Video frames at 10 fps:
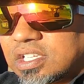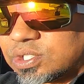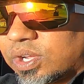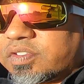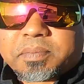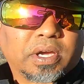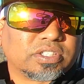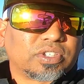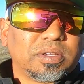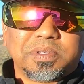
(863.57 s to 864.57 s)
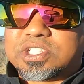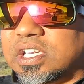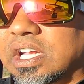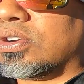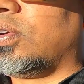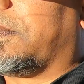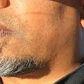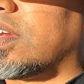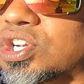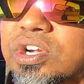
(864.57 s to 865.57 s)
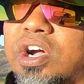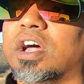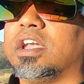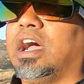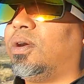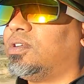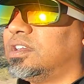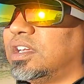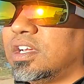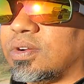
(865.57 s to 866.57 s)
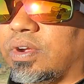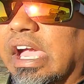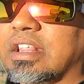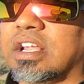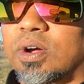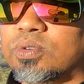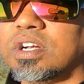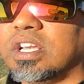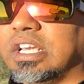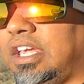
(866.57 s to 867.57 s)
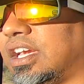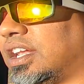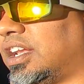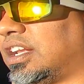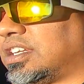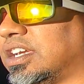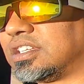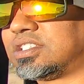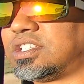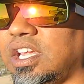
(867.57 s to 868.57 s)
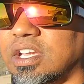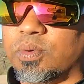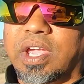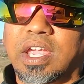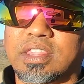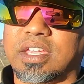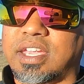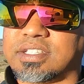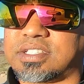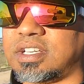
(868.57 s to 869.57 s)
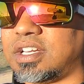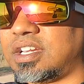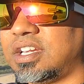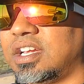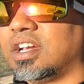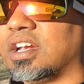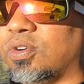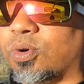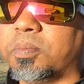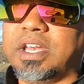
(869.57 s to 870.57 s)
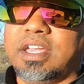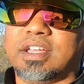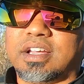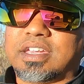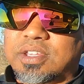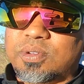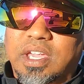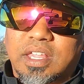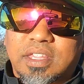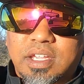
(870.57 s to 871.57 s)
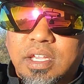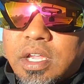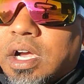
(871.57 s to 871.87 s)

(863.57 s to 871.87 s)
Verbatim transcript: So everybody's going to be seeing our new project car now. We had the local legal scene where there is normally a get together.